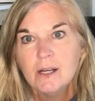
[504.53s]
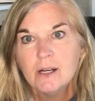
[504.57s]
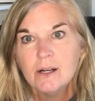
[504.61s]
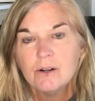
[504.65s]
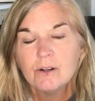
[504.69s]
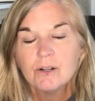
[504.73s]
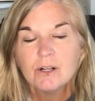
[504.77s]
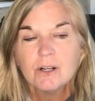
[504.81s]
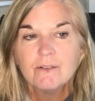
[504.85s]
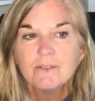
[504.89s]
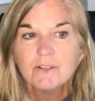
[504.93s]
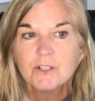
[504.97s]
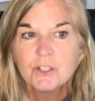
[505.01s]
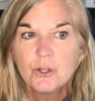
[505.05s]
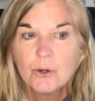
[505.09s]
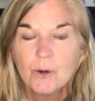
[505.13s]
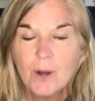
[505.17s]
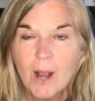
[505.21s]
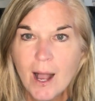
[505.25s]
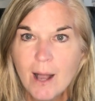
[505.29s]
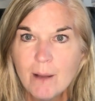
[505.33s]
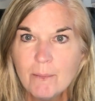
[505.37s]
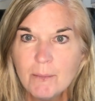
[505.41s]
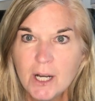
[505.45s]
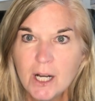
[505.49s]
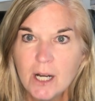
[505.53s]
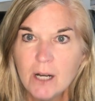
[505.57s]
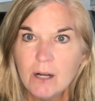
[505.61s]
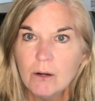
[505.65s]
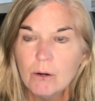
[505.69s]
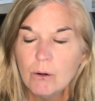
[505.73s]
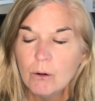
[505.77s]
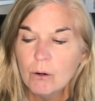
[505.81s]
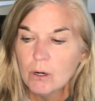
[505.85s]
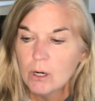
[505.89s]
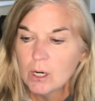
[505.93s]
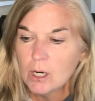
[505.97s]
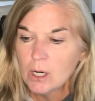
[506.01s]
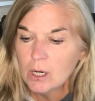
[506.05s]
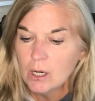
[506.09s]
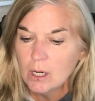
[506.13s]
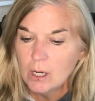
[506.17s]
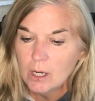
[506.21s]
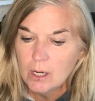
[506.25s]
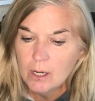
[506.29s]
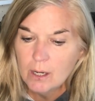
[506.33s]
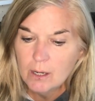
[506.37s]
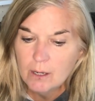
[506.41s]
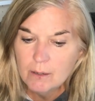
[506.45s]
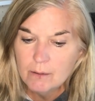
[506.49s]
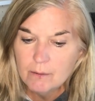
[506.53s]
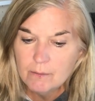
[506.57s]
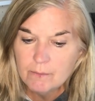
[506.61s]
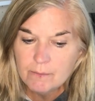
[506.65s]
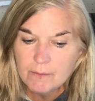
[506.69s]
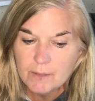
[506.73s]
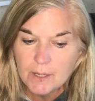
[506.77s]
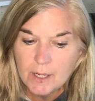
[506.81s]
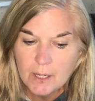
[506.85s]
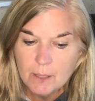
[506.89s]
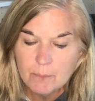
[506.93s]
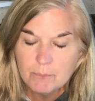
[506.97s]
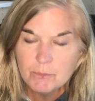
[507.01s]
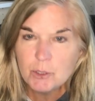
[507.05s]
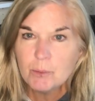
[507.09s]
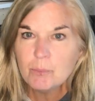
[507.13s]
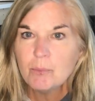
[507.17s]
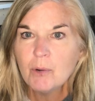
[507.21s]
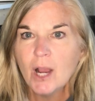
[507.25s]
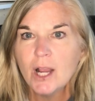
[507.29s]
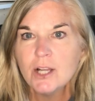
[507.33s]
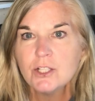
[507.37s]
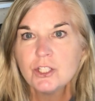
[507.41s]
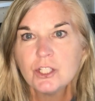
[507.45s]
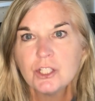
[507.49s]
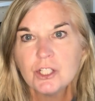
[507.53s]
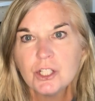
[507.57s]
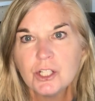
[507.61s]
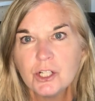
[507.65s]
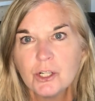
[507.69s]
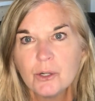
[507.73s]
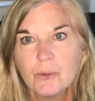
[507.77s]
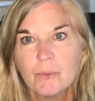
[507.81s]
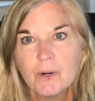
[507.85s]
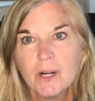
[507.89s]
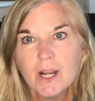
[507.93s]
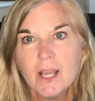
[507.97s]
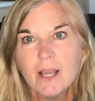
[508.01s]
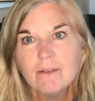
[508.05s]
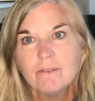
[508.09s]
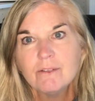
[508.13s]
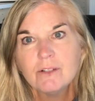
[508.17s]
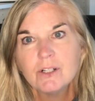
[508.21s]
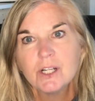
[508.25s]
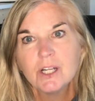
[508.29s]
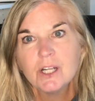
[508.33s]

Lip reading: a trauma or of depression or whatever,